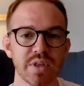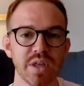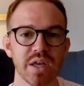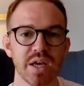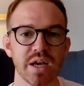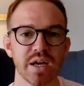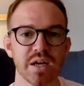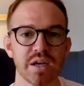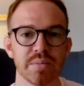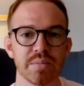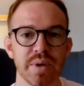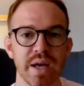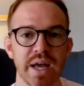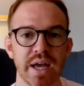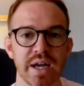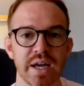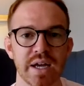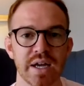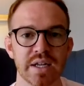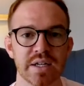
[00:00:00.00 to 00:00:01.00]

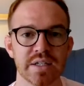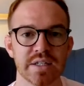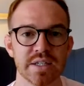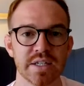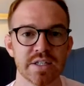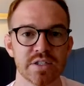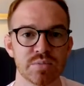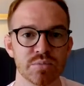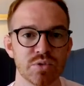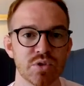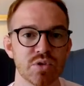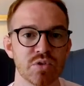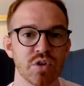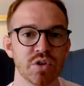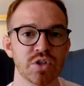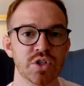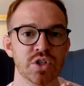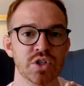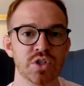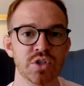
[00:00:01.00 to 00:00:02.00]
and it's more
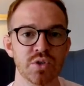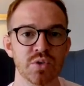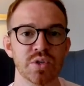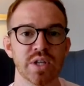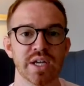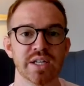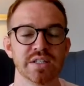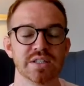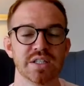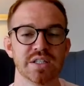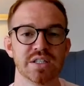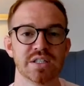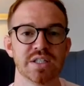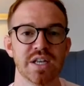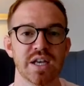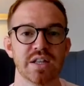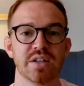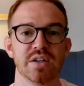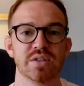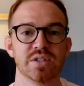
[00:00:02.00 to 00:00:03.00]
on you then to
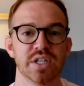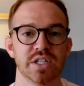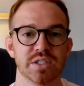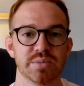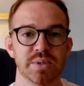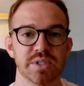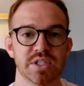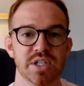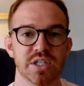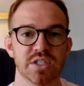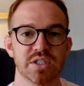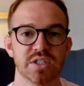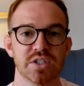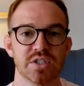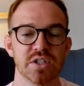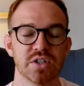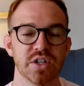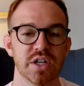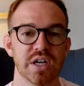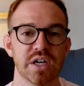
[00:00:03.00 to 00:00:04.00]
set those
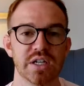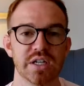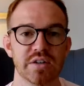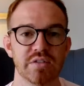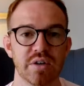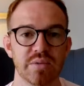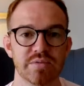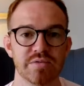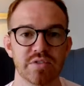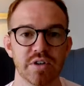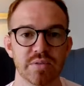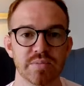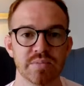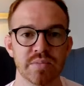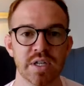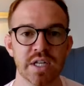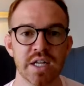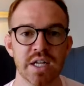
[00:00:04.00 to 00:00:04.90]
expectations so they're clear up front.